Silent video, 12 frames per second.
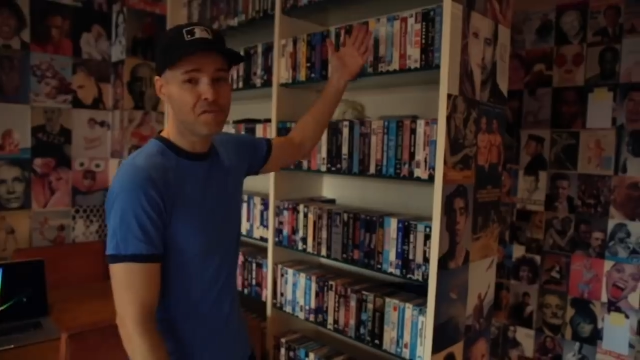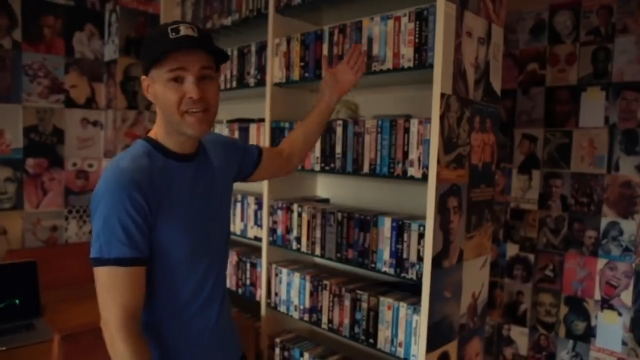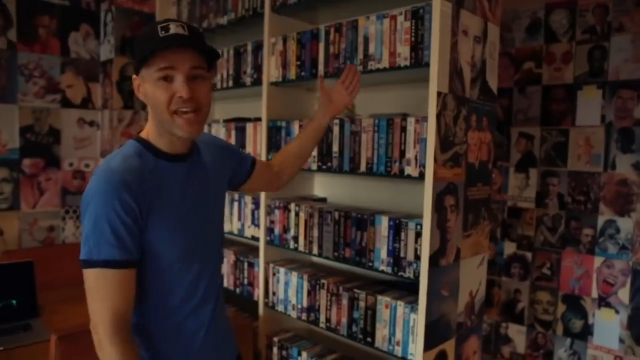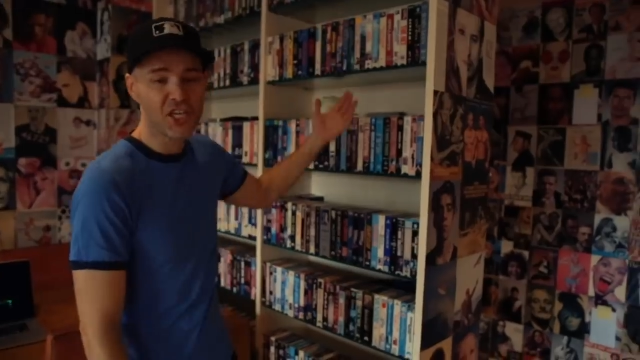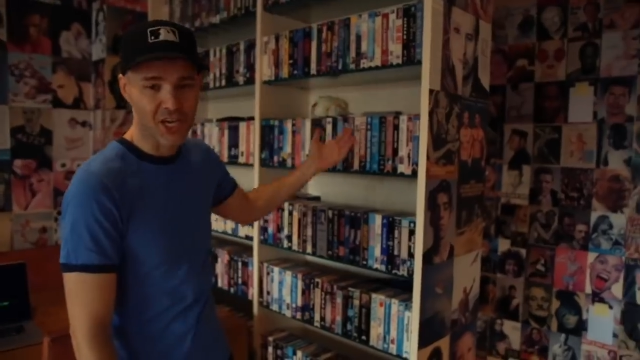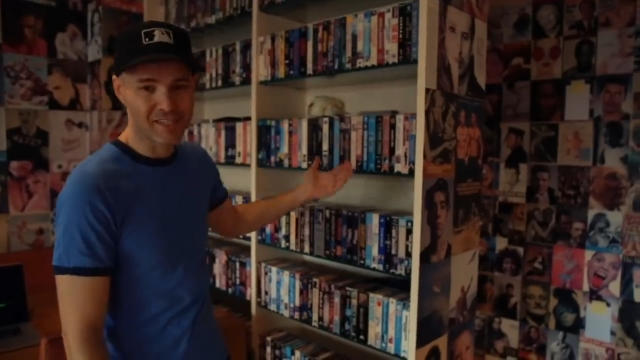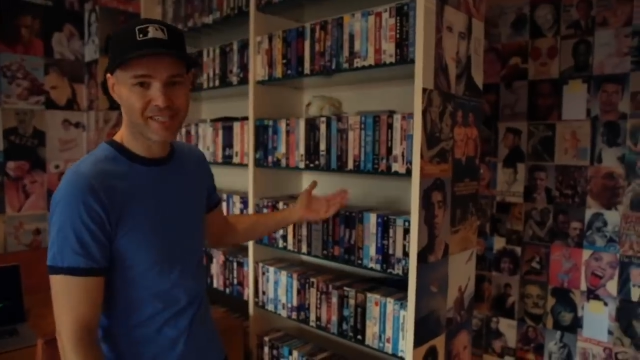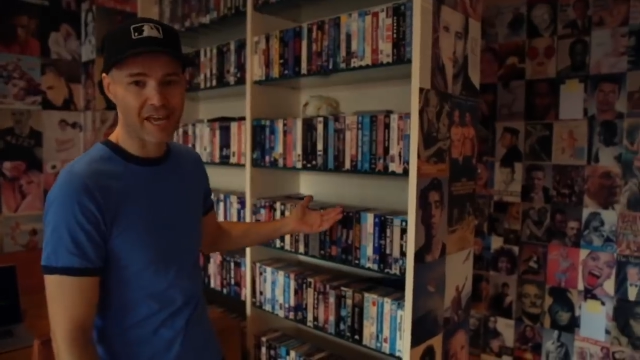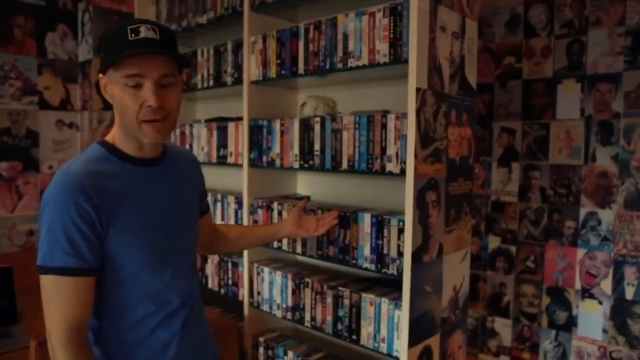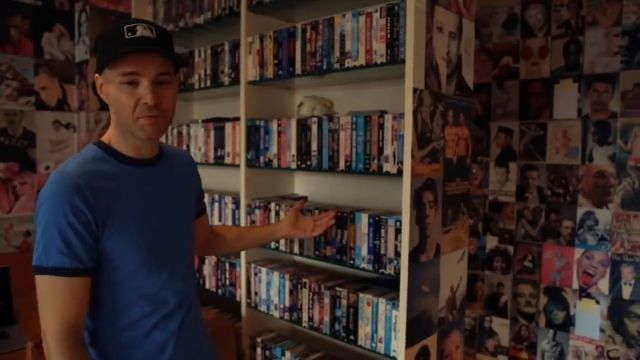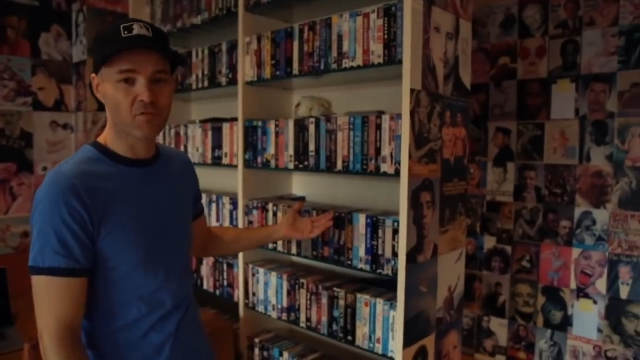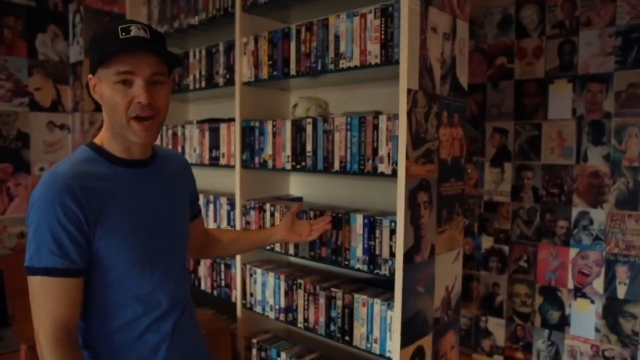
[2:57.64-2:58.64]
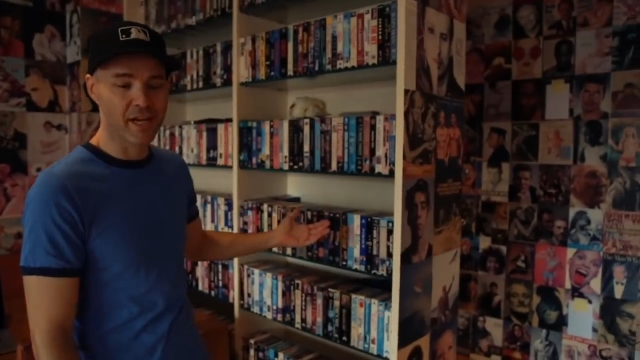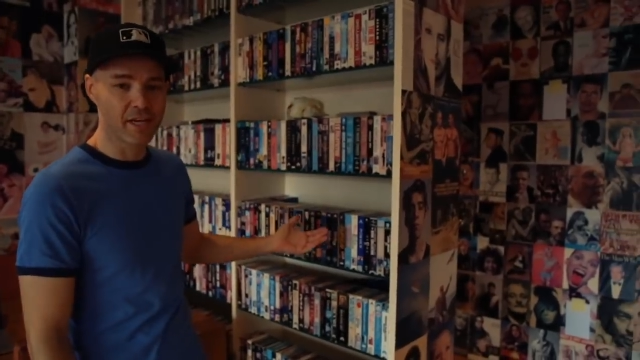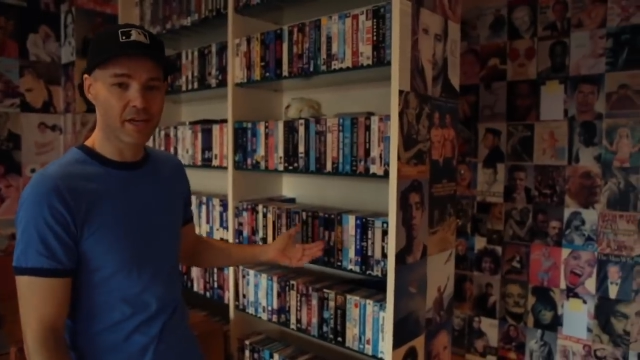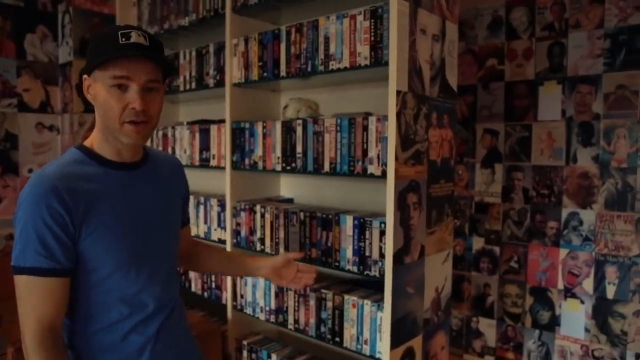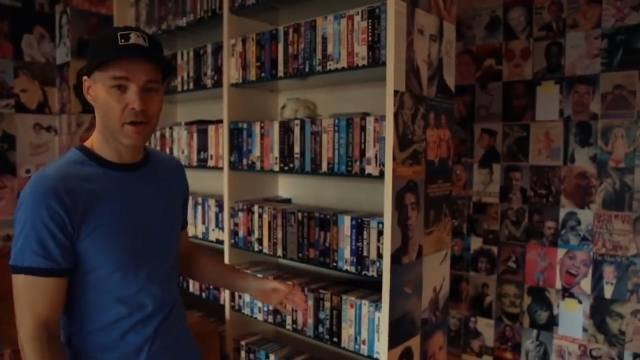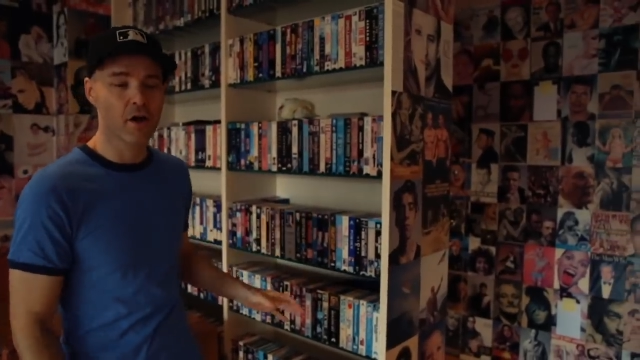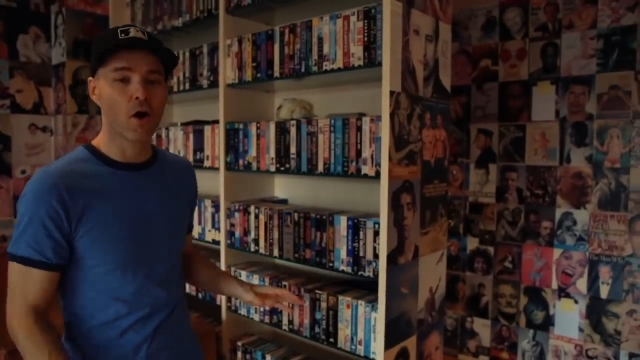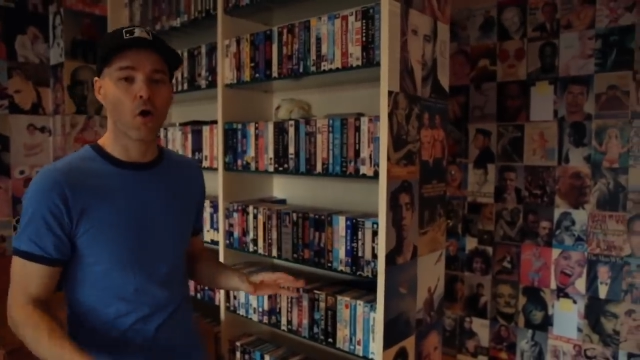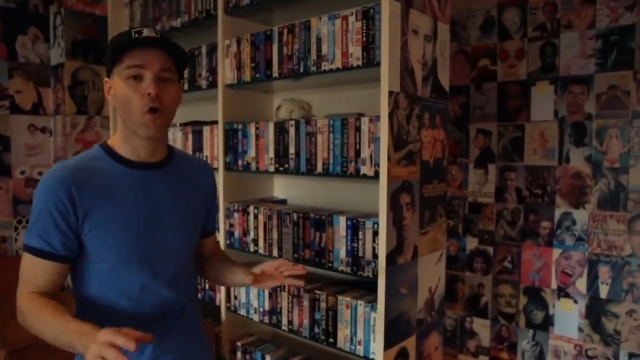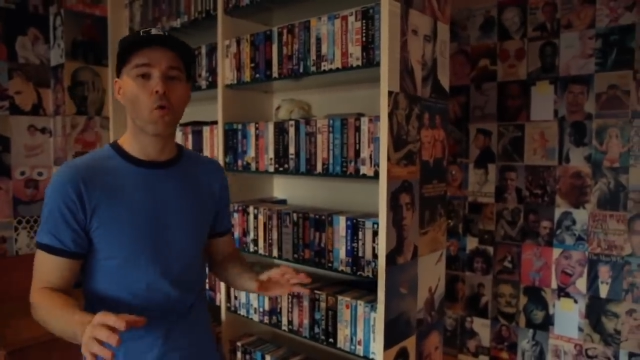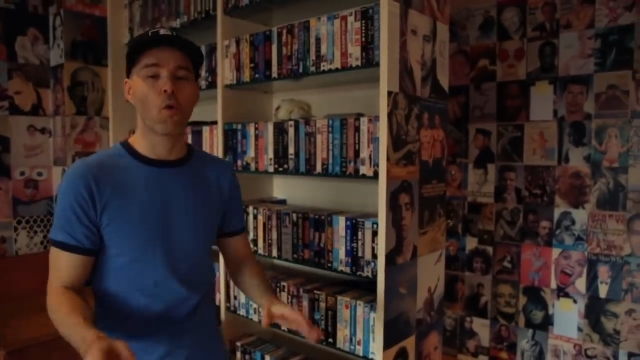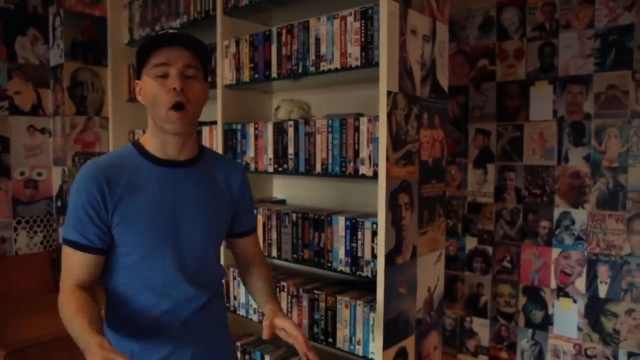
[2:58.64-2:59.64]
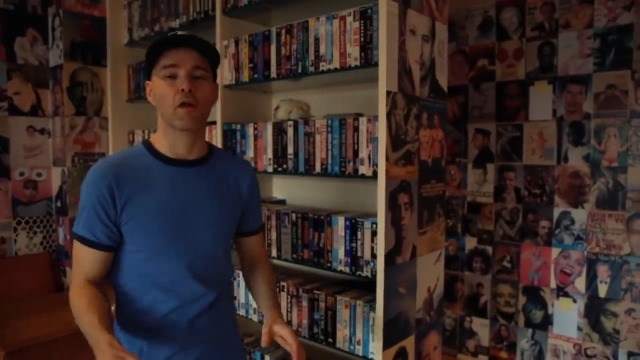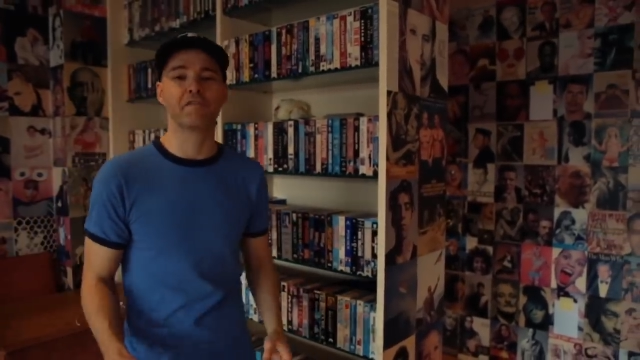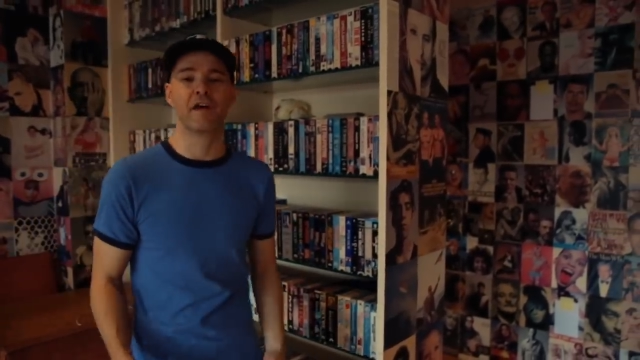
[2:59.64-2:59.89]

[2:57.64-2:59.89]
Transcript: V H S tapes right here, a whole wall